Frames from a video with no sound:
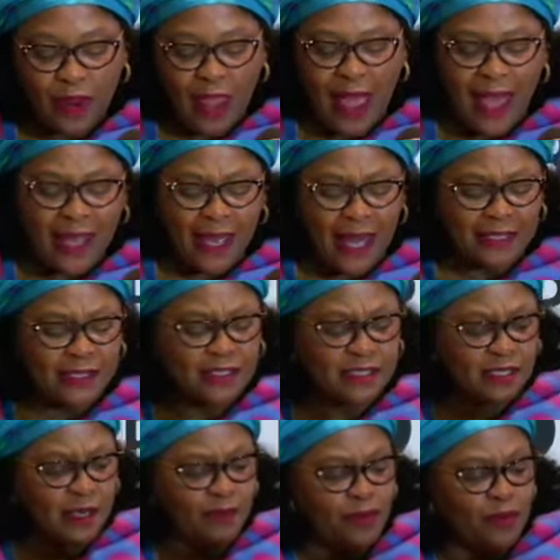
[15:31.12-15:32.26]
I
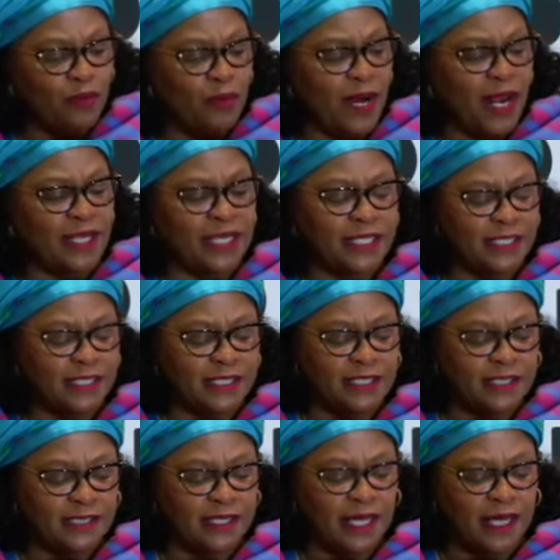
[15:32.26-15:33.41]
asked Pumla,
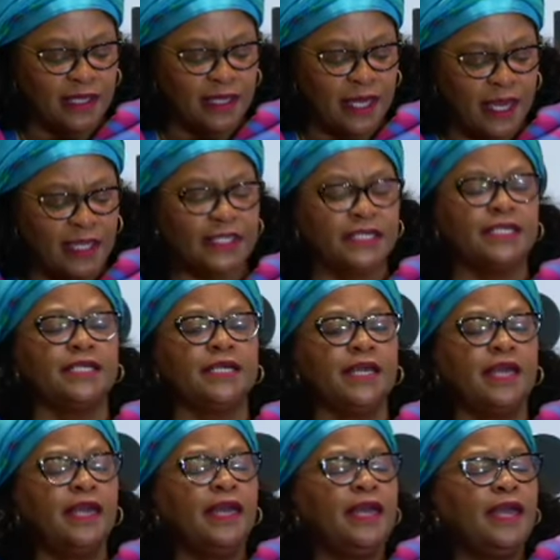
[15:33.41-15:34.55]
the acting
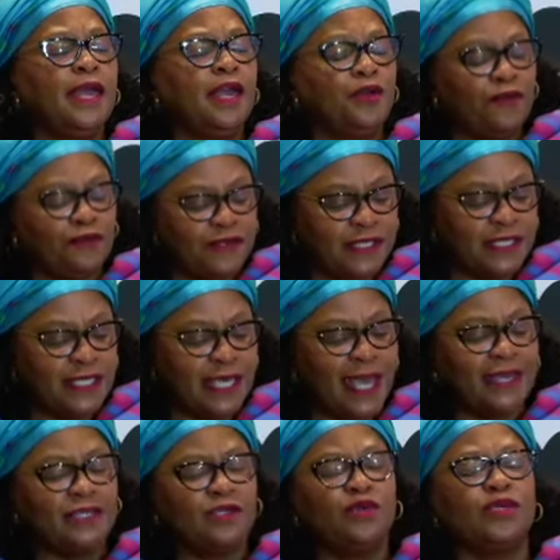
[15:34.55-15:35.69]
head of
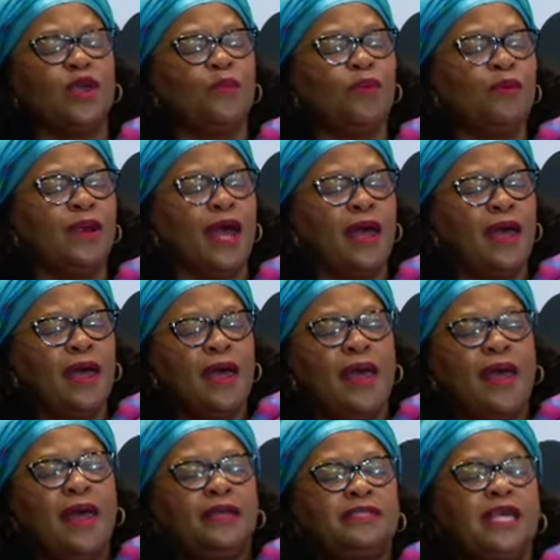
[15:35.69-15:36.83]
GCIS, to say, Pumla,
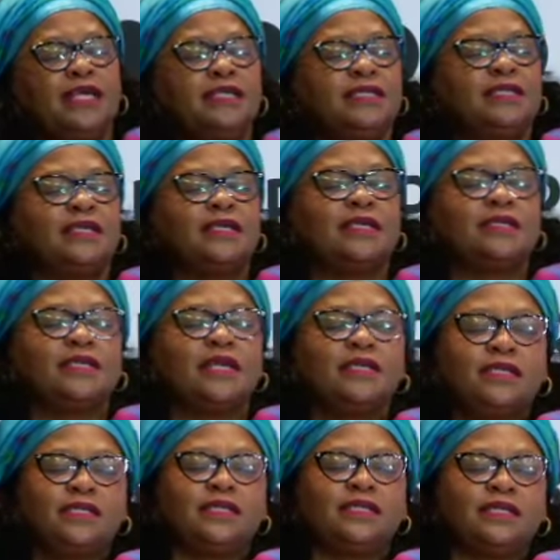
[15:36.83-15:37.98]
just
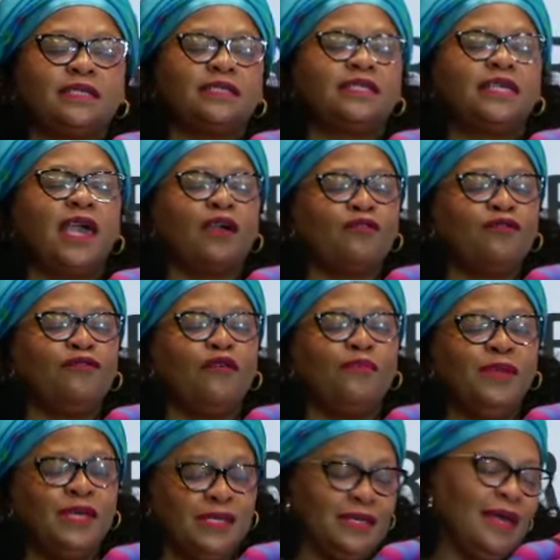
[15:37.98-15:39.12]
check for
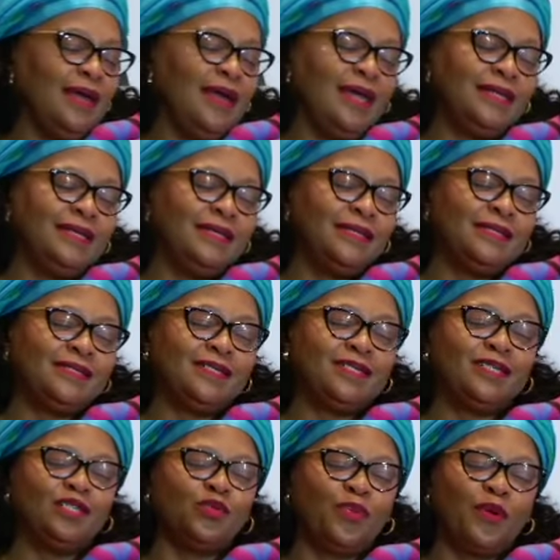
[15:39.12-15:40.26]
me, and
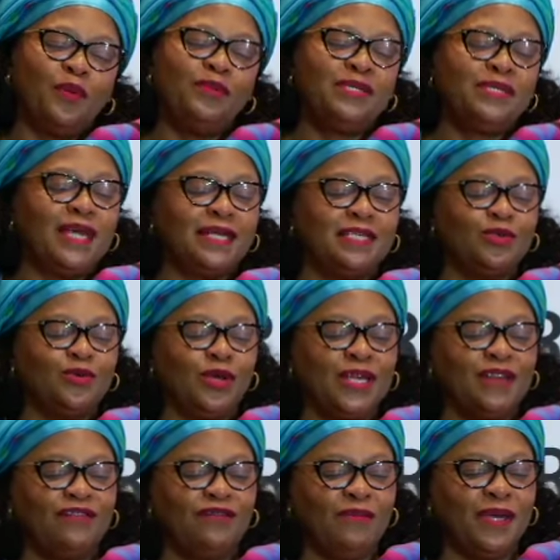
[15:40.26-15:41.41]
she's promised that she will
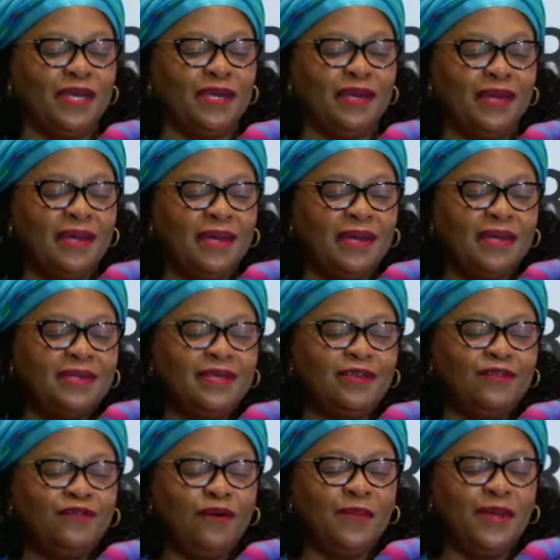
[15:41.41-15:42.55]
give me the
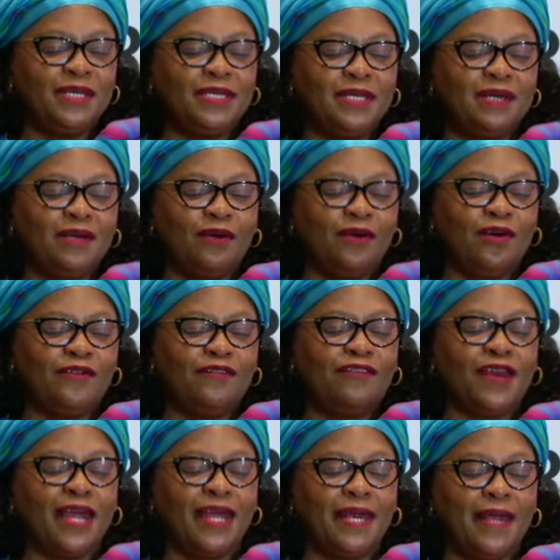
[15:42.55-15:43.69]
information on
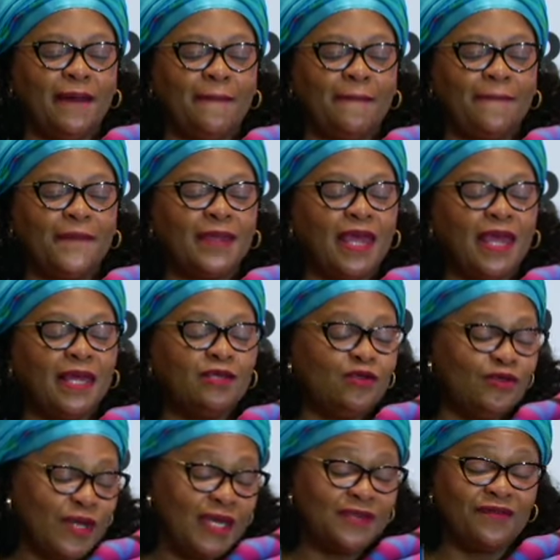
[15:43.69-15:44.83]
Friday, and
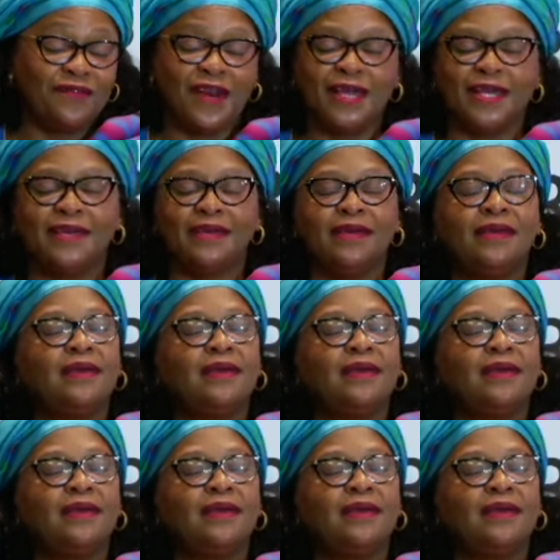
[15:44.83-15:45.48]
today is Friday.